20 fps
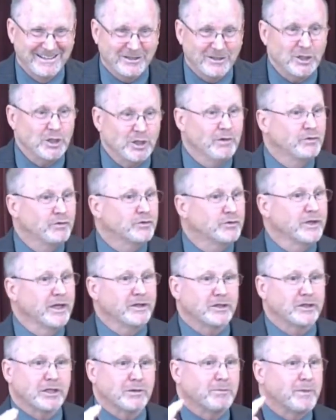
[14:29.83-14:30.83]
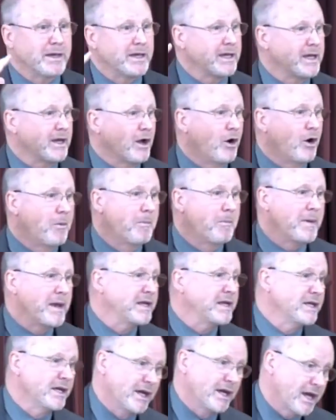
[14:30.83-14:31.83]
you've sent to me on
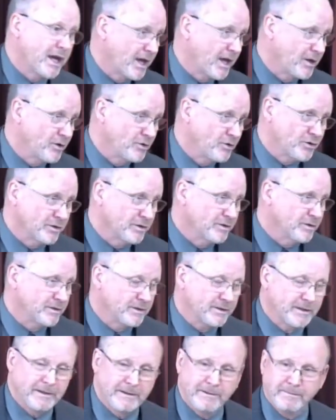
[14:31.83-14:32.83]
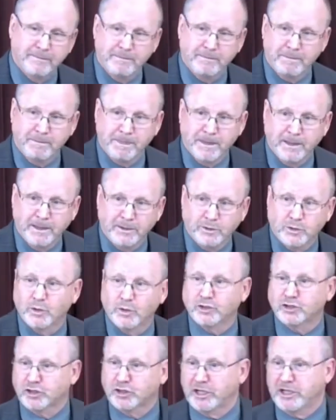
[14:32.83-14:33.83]
many occasions to
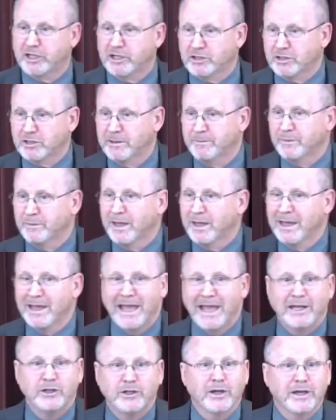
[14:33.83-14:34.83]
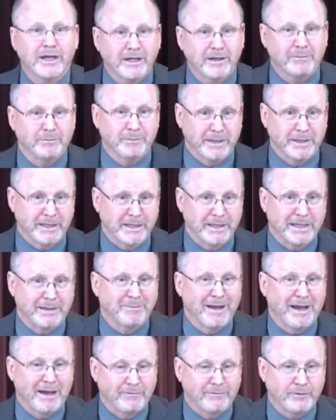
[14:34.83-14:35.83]
assist and to help me in
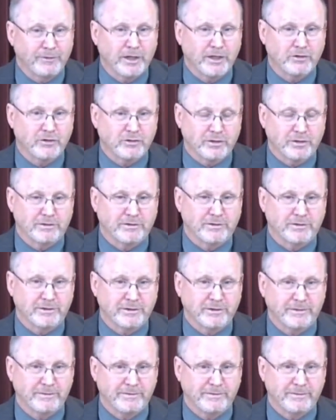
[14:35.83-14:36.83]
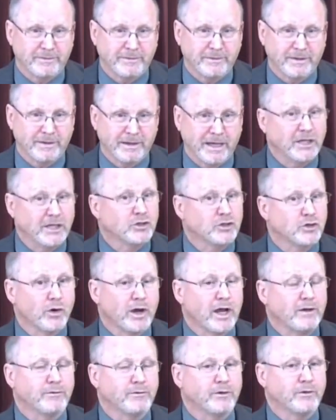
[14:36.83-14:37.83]
my afflictions. He's
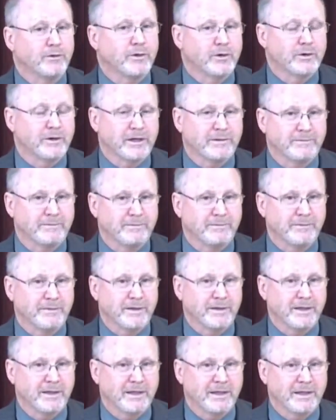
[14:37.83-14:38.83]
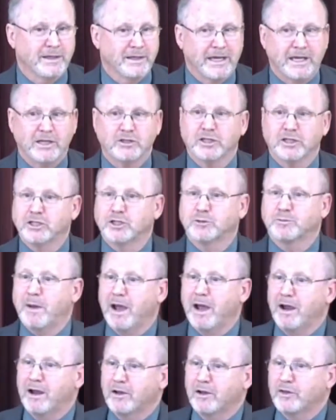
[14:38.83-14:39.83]
grateful for it. He's
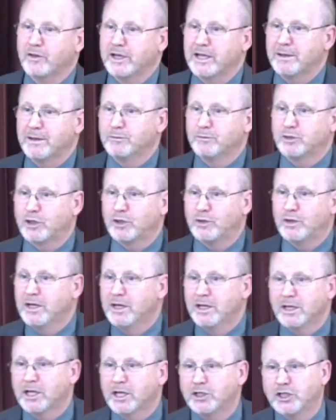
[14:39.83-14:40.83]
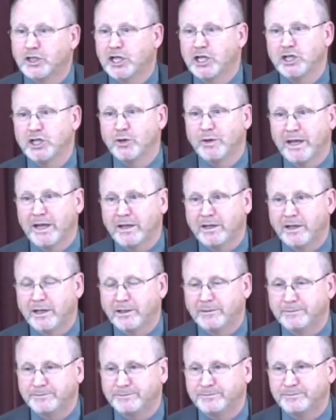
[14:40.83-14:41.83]
inspiring them to continue in it.
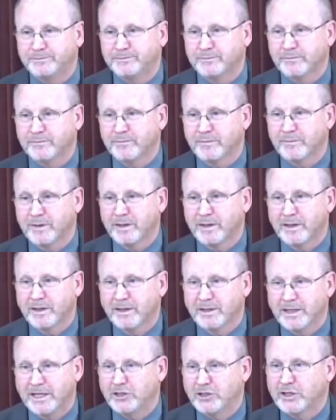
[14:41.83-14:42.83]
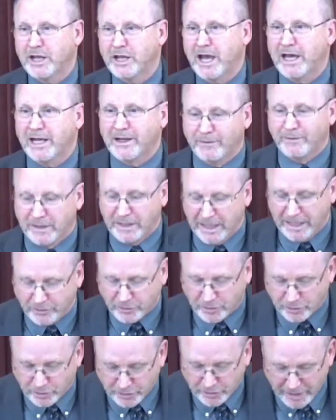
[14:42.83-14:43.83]
He's kind of, in
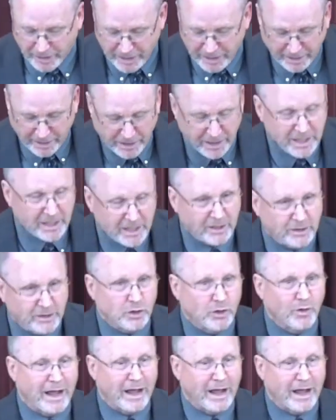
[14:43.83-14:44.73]
essence, saying, You